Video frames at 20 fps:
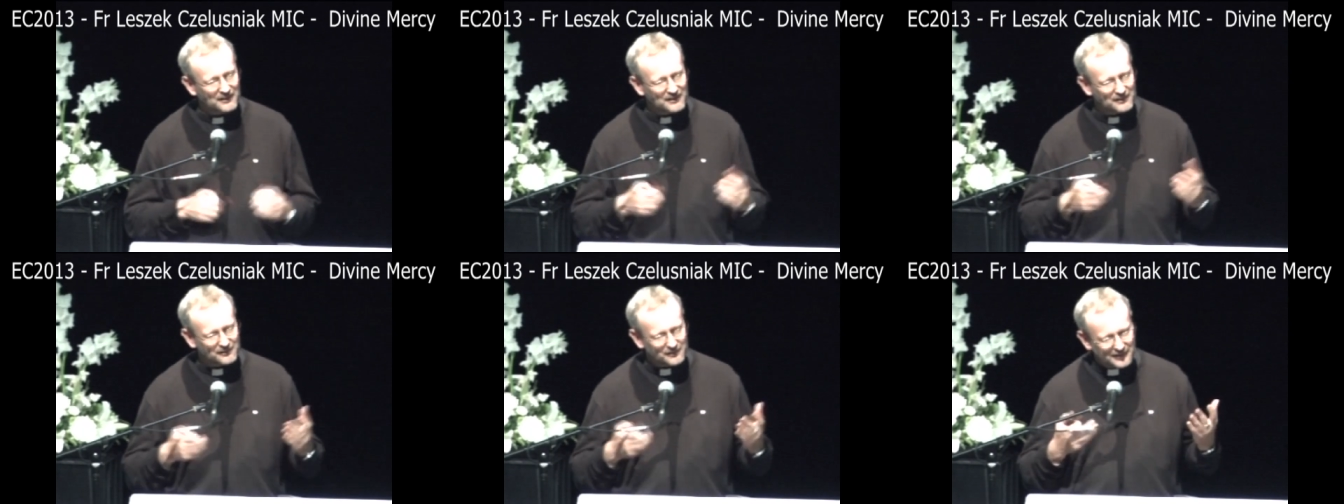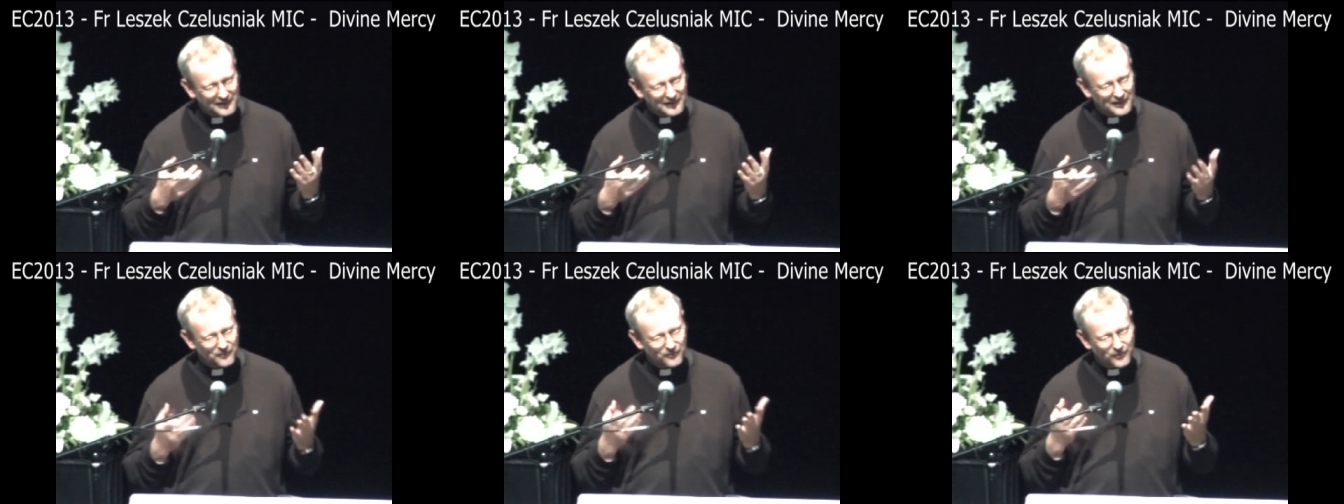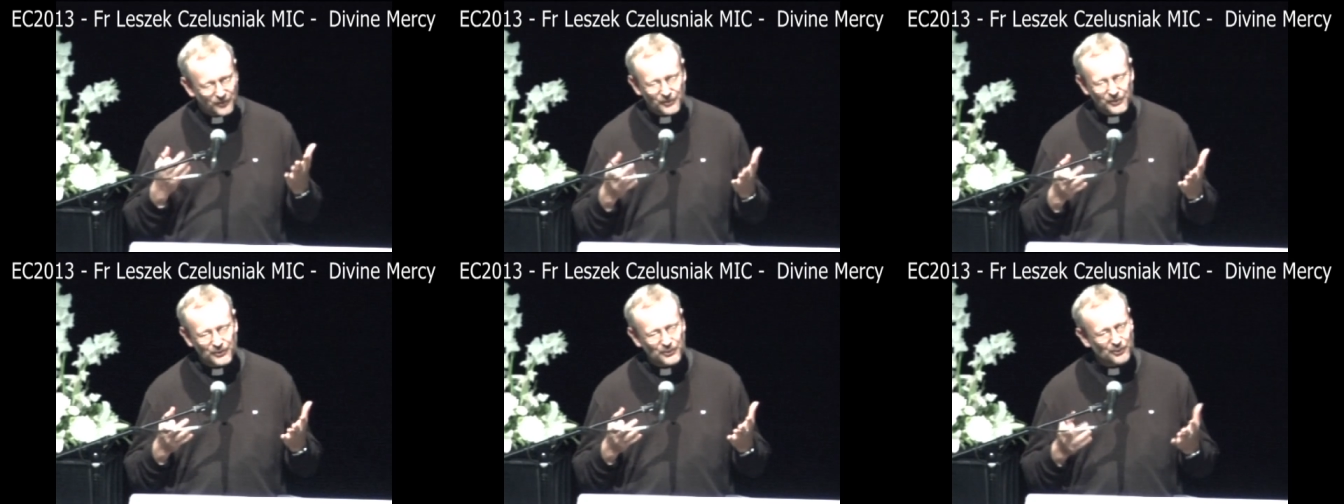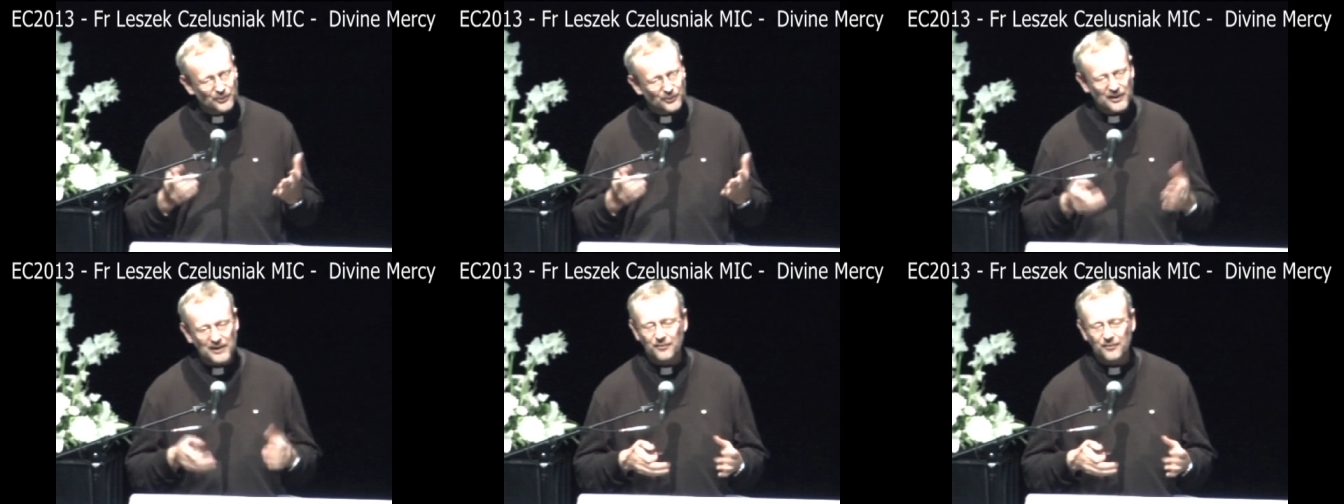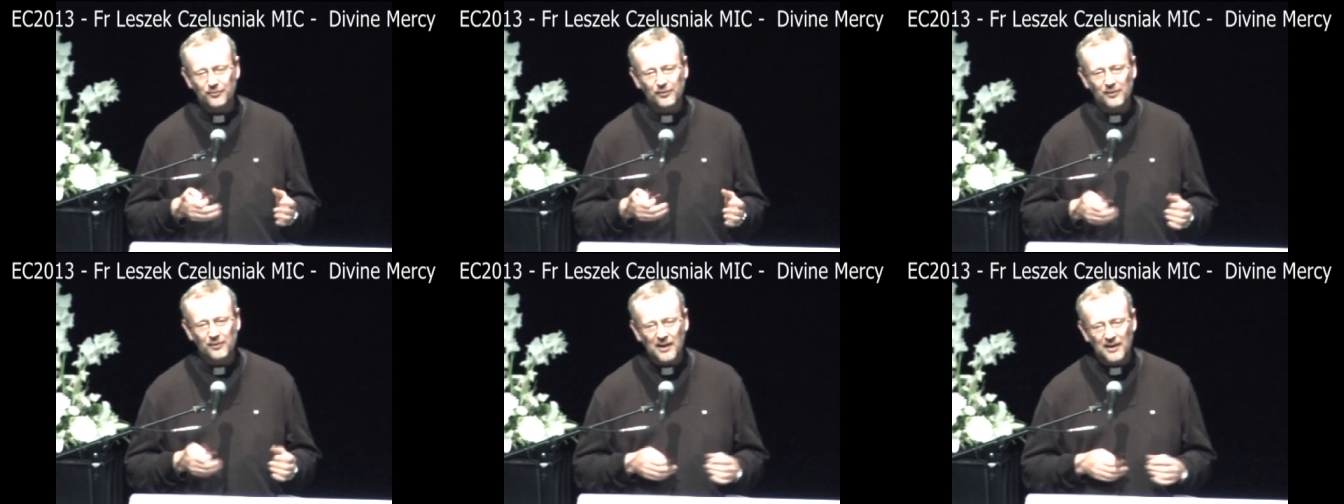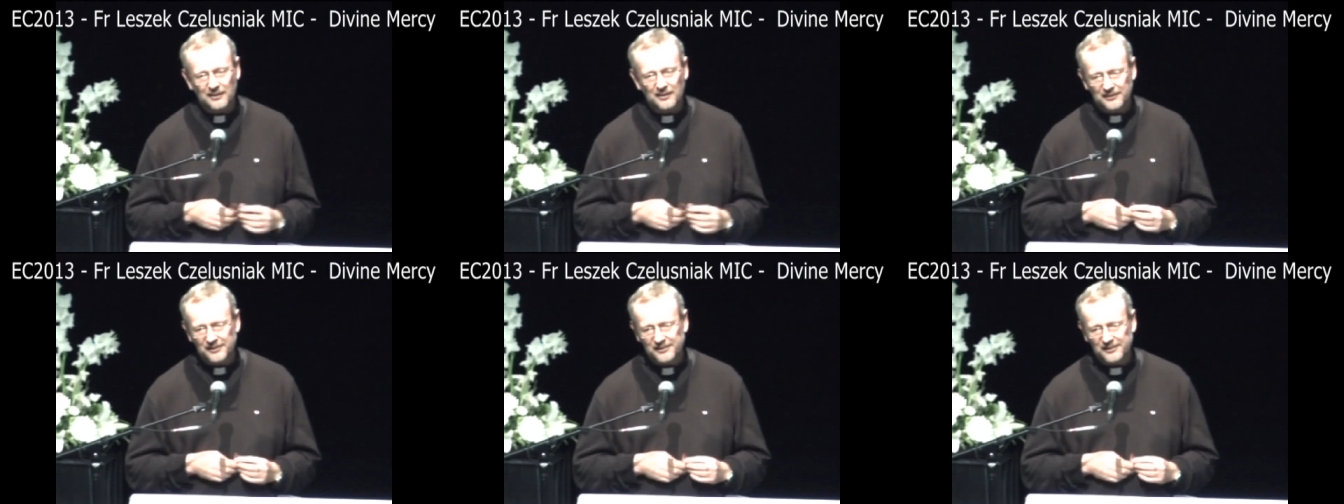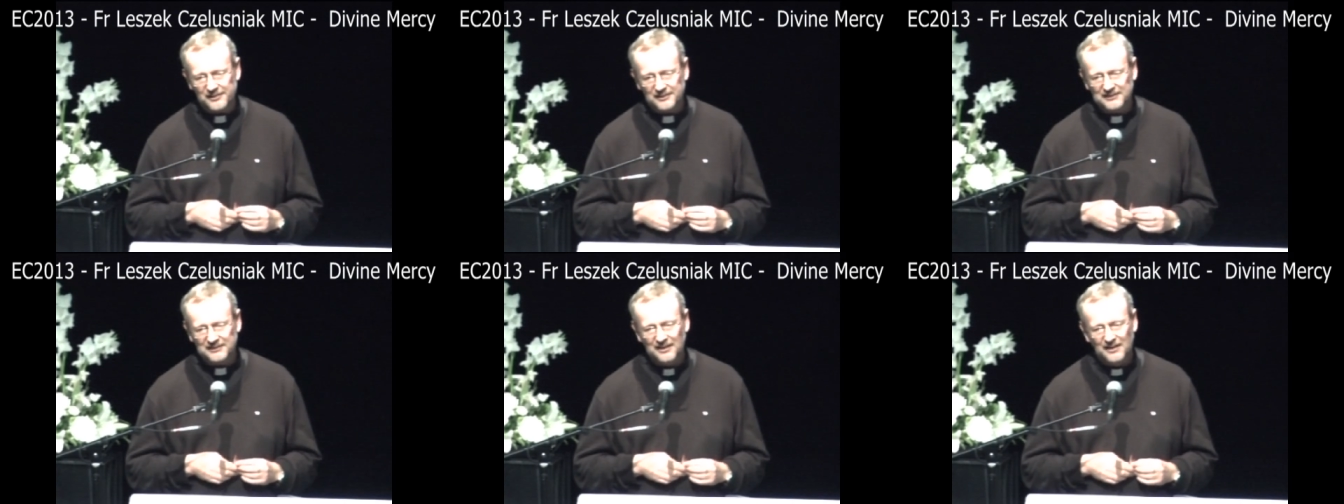ready for you and for
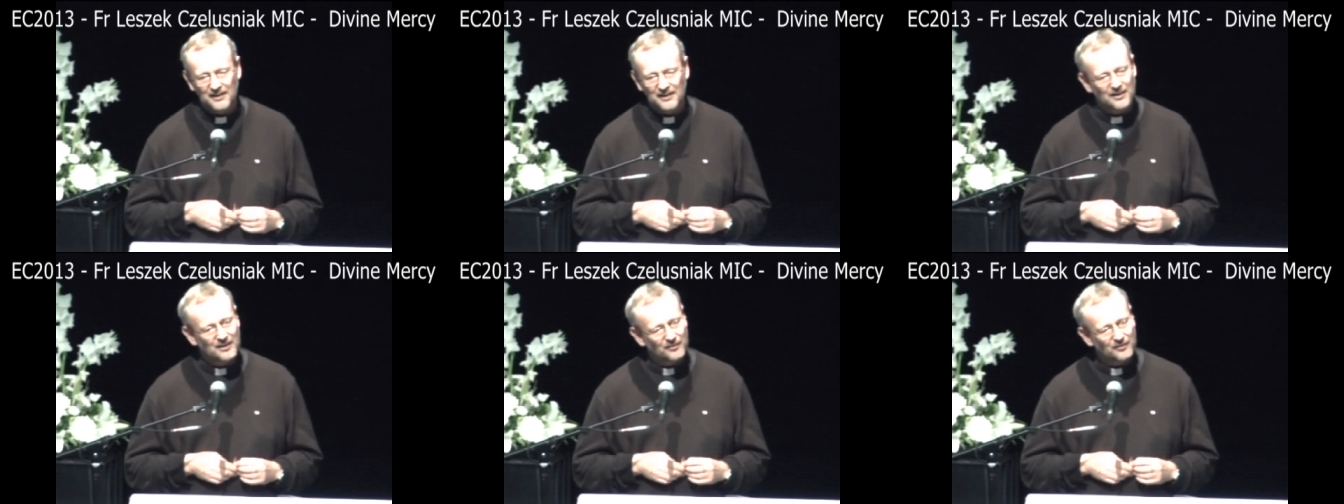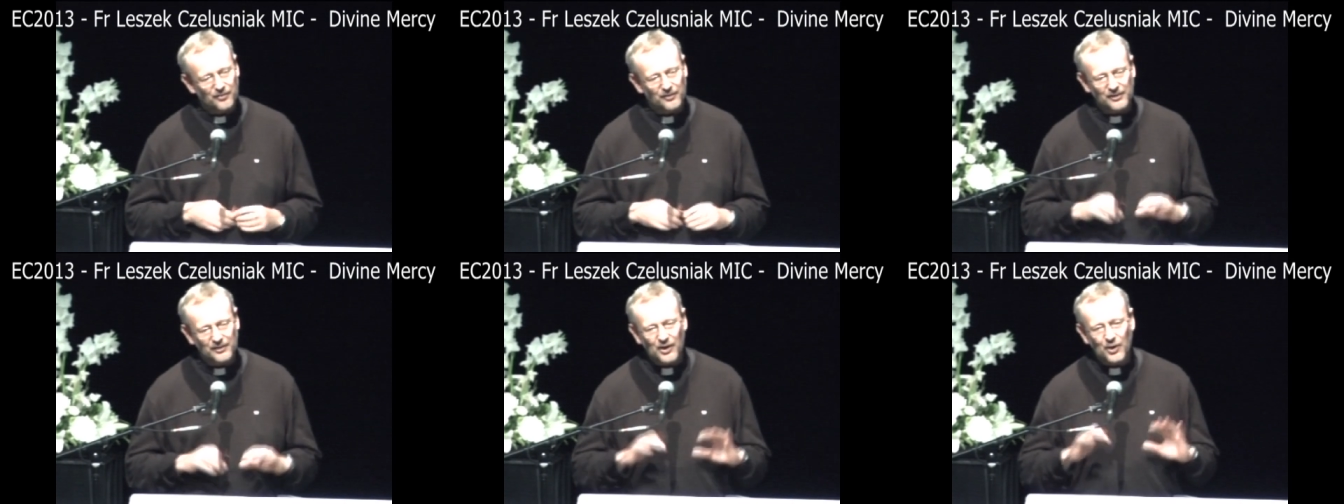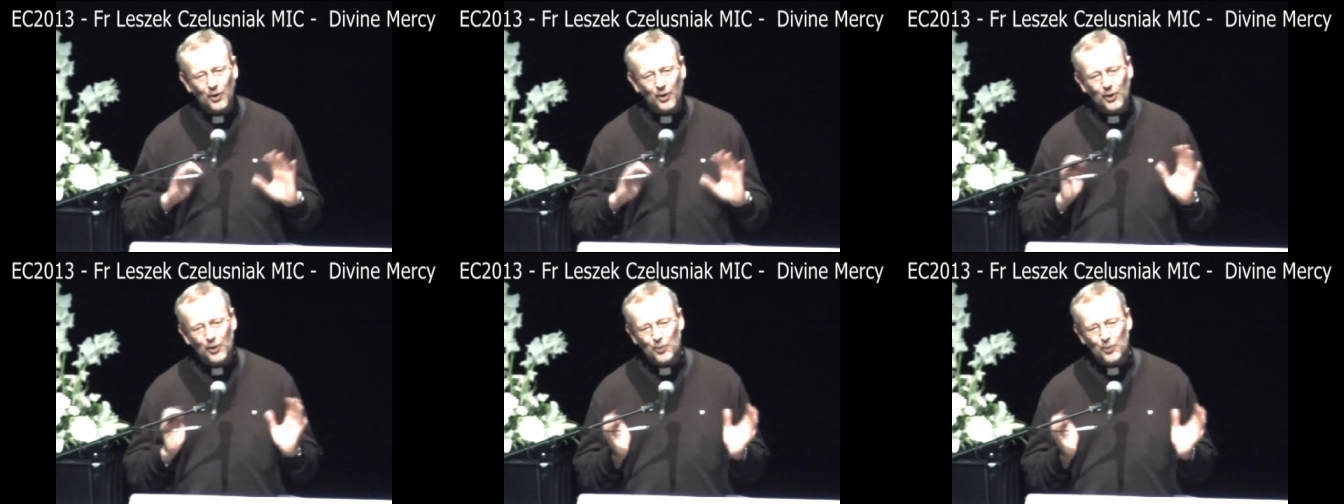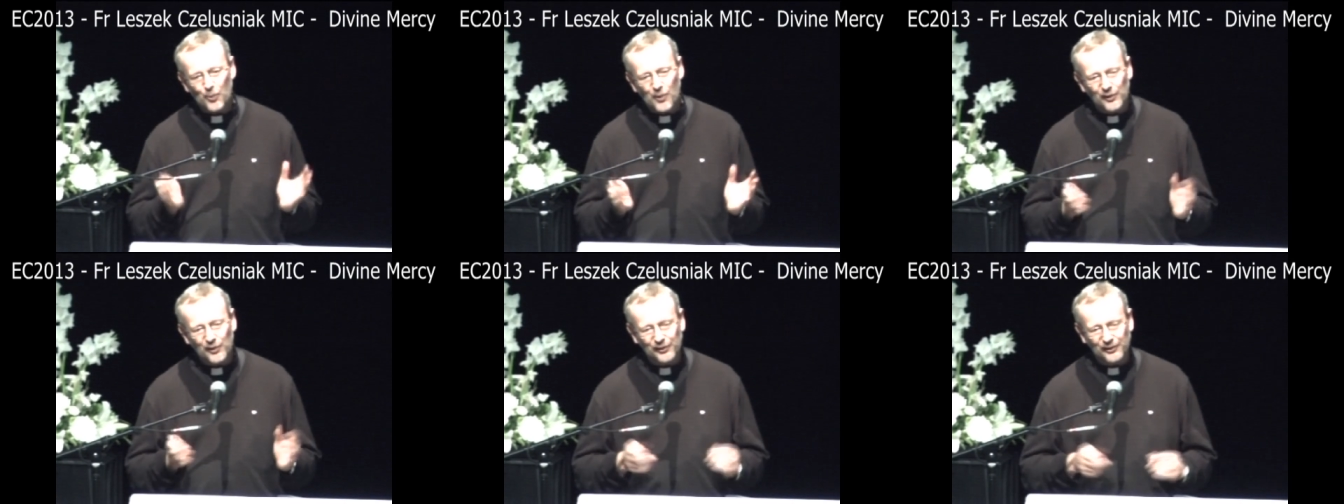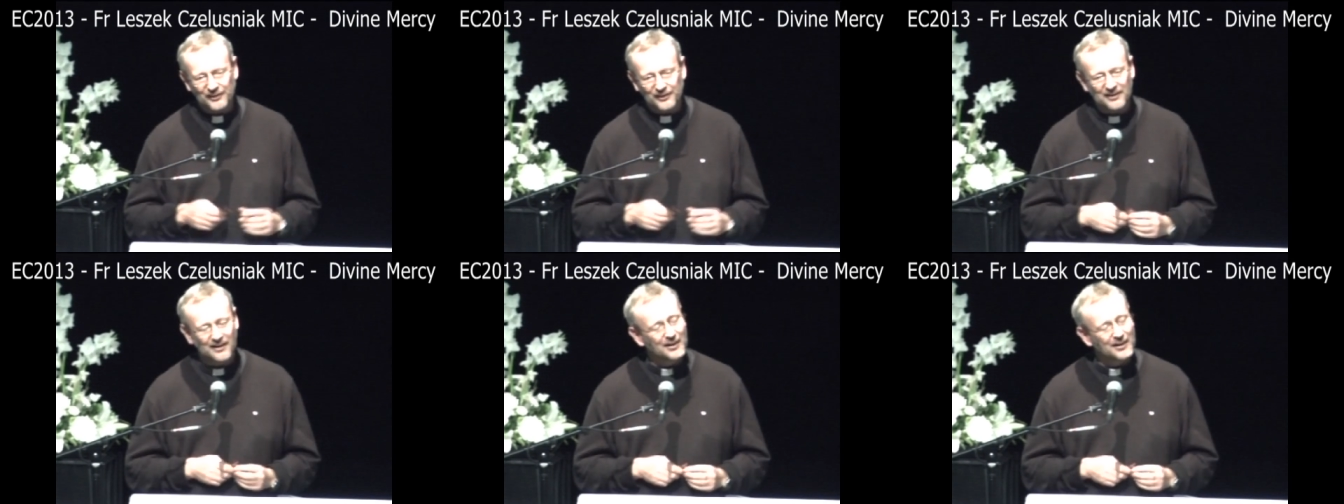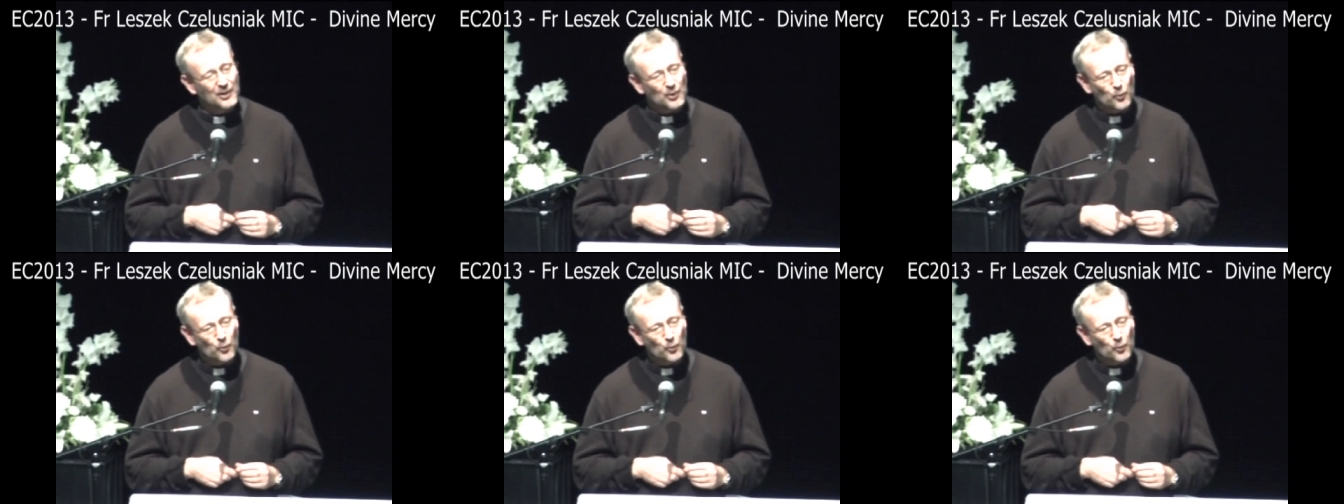others, for the whole world.